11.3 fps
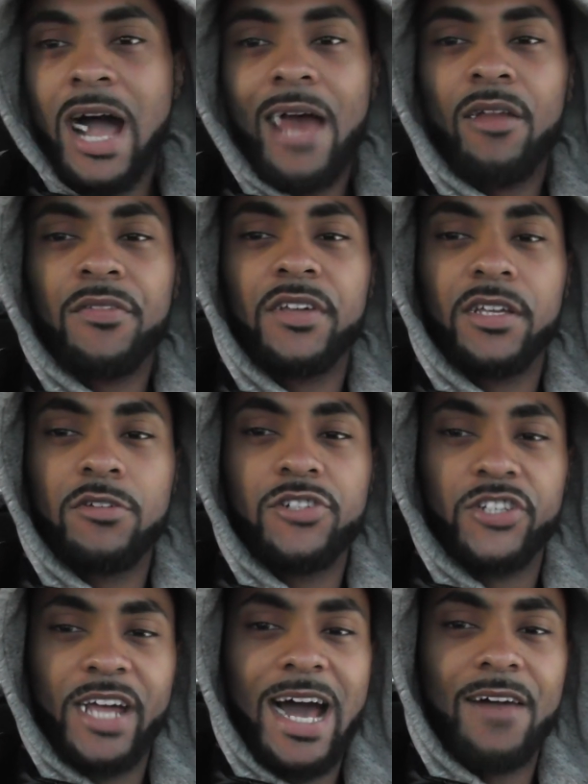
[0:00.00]
I don't think you
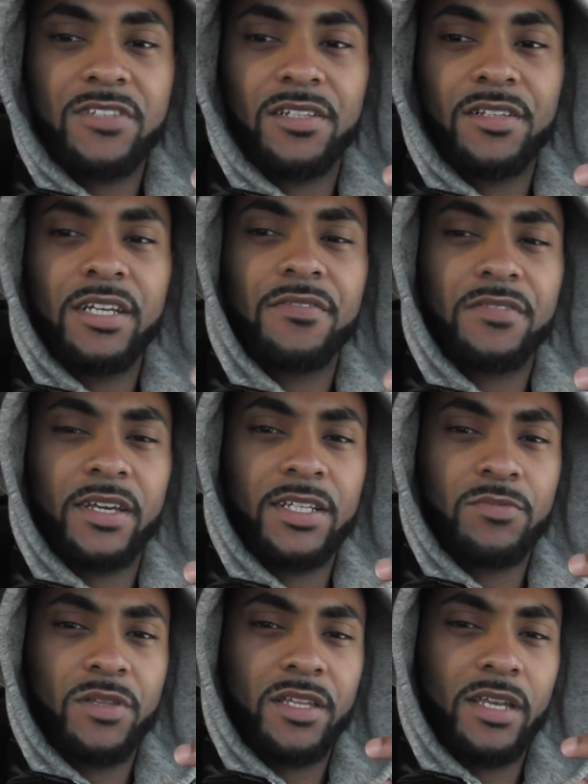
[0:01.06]
should have to leave
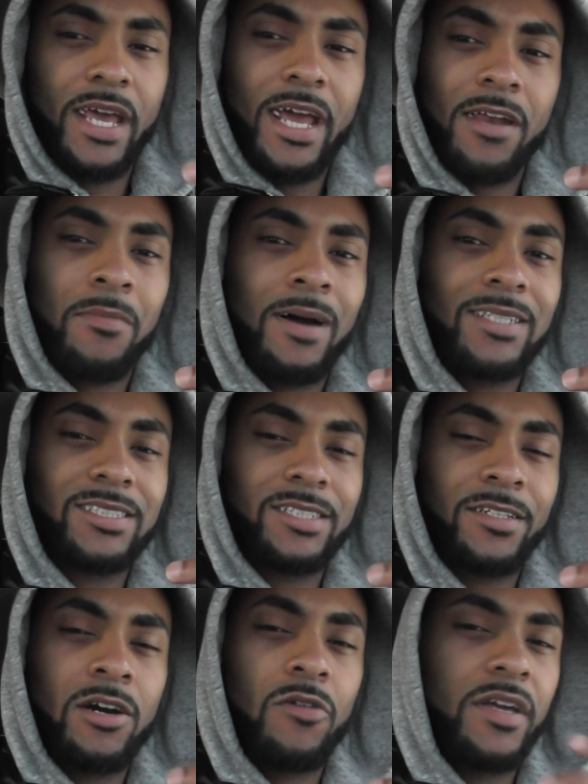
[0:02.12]
things with an
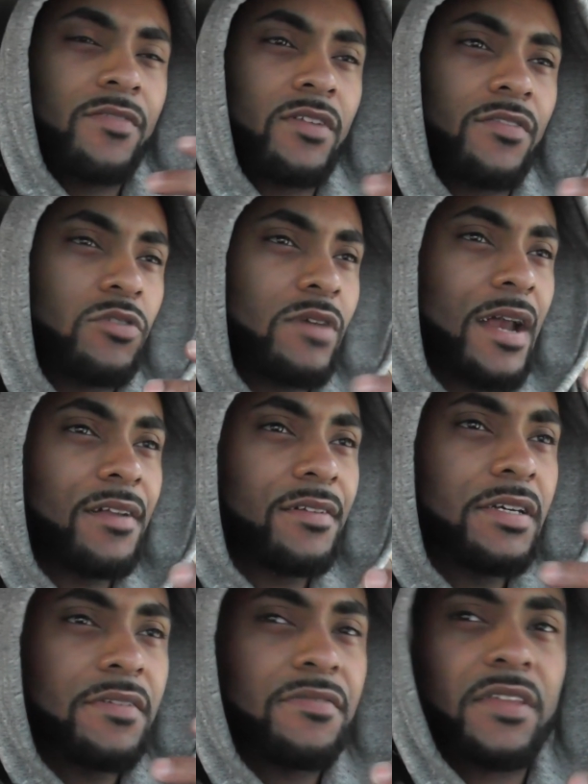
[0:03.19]
animosity note, even if you gotta
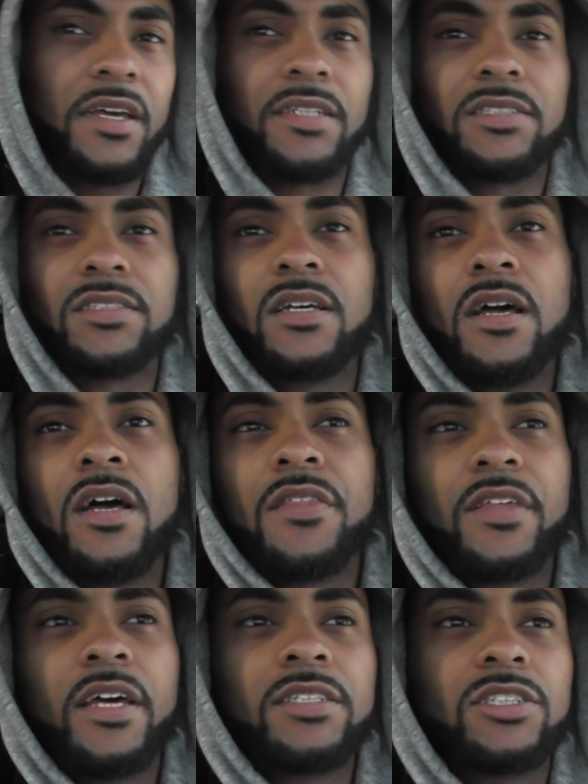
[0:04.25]
leave things.
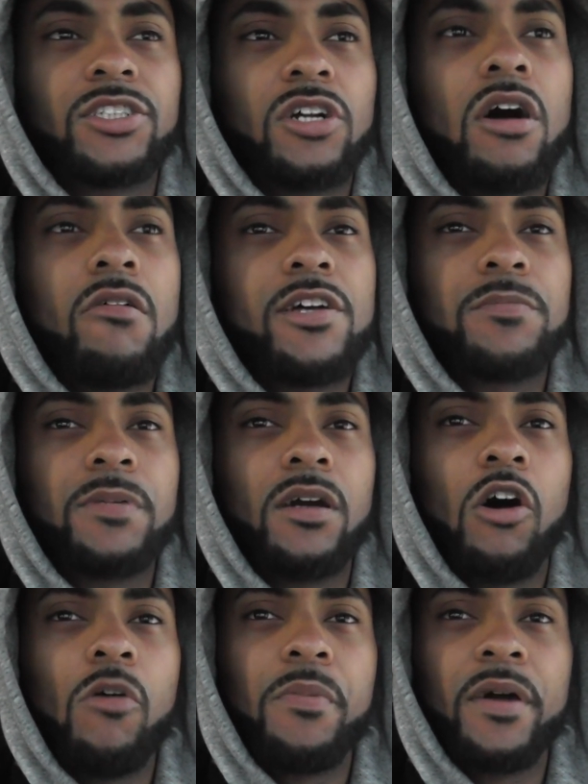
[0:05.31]
Things should always be
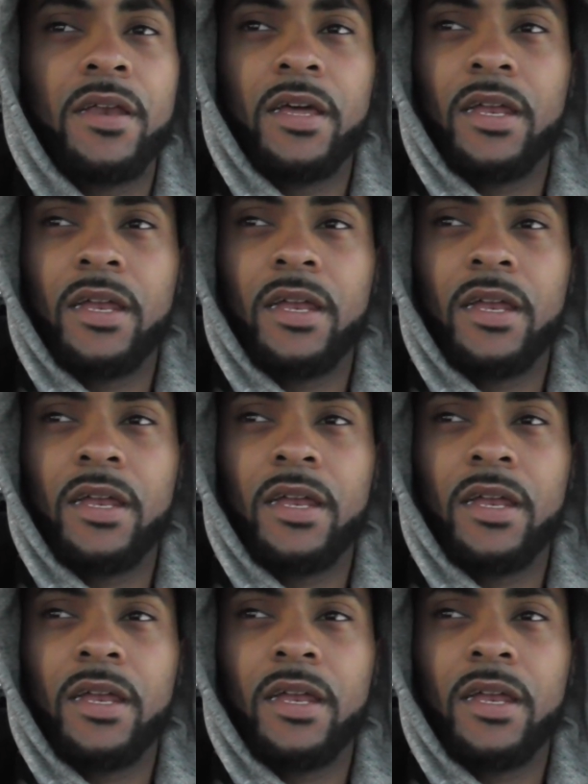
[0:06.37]
open